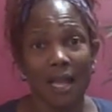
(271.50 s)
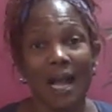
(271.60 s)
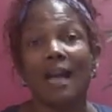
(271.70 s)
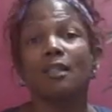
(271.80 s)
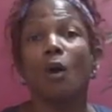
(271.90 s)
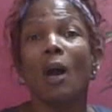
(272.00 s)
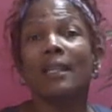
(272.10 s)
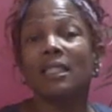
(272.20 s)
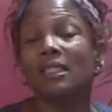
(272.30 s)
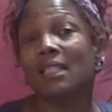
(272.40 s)
I know I
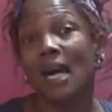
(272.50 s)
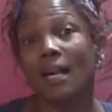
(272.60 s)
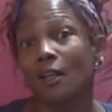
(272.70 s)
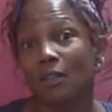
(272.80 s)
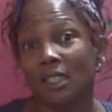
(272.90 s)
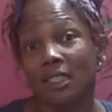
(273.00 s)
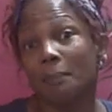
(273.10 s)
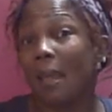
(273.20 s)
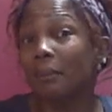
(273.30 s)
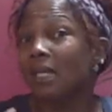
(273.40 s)
need to conquer this. And
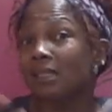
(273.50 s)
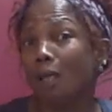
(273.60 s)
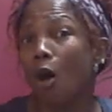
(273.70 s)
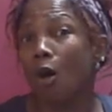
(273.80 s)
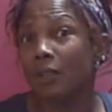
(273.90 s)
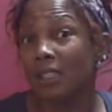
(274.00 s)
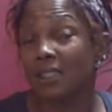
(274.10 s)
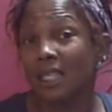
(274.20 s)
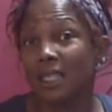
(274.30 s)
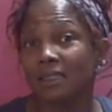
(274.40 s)
maybe that's all this
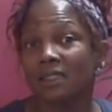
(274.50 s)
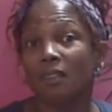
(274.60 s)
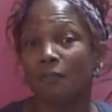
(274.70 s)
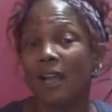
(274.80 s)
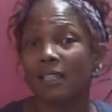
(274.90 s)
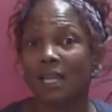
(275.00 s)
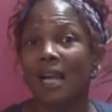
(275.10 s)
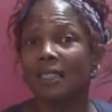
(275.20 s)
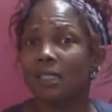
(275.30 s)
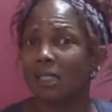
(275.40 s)
is, is the fact that
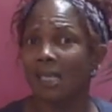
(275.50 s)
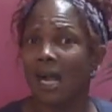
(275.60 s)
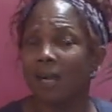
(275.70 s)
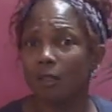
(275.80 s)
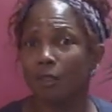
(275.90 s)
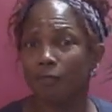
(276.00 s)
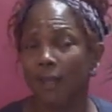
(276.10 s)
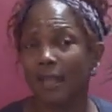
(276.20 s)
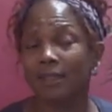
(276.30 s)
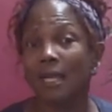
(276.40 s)
I need to conquer the
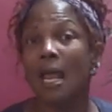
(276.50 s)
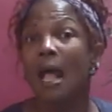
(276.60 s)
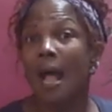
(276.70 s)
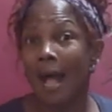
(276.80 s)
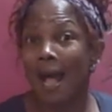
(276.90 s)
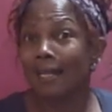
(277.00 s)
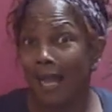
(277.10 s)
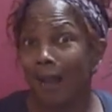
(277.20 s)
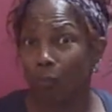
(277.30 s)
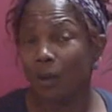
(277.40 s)
fact that I
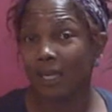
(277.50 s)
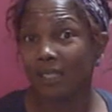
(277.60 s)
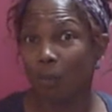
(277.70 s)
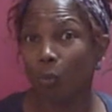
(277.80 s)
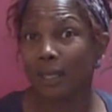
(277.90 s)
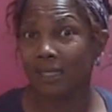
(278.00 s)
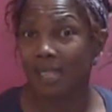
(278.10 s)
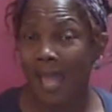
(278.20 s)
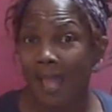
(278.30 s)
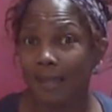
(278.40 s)
got what it what it
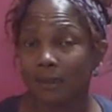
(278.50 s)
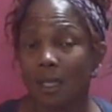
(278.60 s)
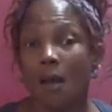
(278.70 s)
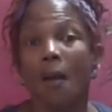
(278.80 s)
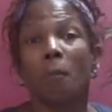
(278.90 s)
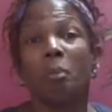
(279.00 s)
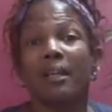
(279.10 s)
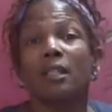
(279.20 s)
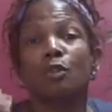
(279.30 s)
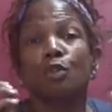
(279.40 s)
takes but
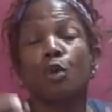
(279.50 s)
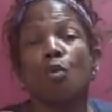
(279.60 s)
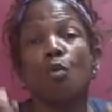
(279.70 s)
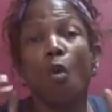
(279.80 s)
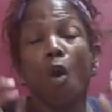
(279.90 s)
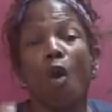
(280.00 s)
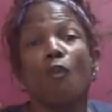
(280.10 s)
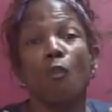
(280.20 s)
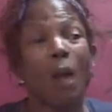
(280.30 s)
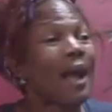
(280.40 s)
it's too
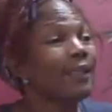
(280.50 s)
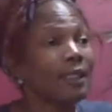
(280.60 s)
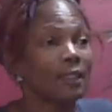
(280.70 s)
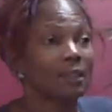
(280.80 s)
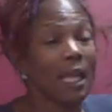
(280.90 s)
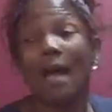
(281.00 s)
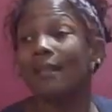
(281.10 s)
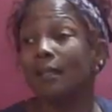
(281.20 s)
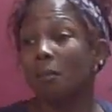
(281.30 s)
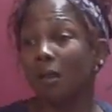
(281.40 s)
over. I need a st- I
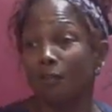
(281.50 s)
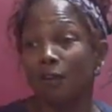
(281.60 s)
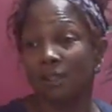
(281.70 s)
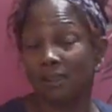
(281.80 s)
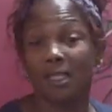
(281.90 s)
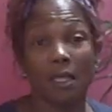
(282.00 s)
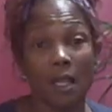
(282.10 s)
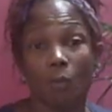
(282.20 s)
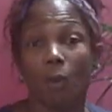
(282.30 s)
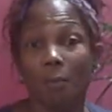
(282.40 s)
need a motherfucker sitting
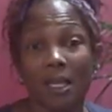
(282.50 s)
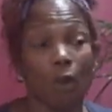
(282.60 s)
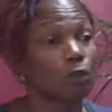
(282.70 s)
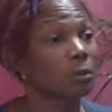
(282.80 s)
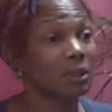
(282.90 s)
here with me on some